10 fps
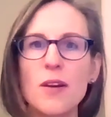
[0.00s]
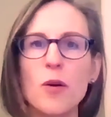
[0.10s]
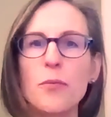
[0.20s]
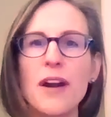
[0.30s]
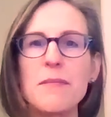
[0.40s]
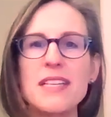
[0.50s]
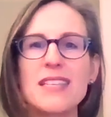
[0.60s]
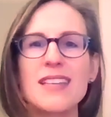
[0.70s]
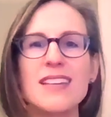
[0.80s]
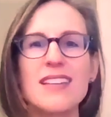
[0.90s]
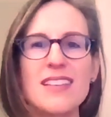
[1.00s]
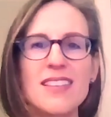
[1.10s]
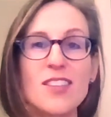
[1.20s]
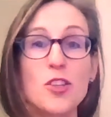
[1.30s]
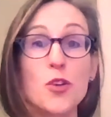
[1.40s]
The whole premise is
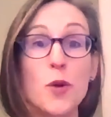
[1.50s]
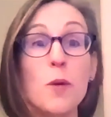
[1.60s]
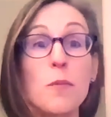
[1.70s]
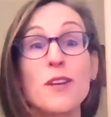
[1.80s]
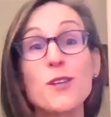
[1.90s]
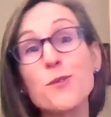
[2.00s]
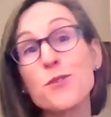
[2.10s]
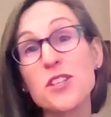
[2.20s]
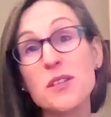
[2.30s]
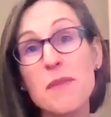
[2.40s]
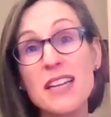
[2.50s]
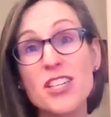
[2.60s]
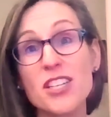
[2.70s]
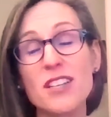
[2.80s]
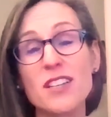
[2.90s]
the trope that you just
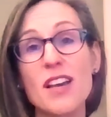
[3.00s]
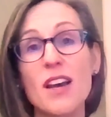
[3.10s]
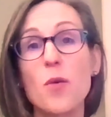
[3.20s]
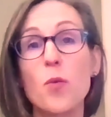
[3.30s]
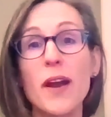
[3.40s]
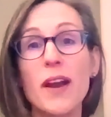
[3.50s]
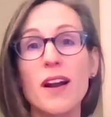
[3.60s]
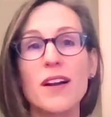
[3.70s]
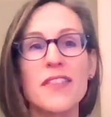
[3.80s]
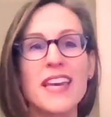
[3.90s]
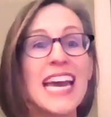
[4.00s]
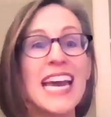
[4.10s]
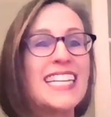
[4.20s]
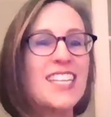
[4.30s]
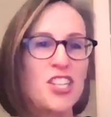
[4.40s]
mentioned, where they
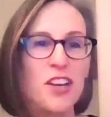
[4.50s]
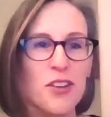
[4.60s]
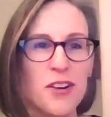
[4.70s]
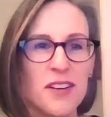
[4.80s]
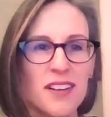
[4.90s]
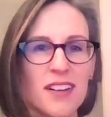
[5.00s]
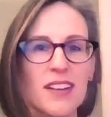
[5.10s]
hate each other,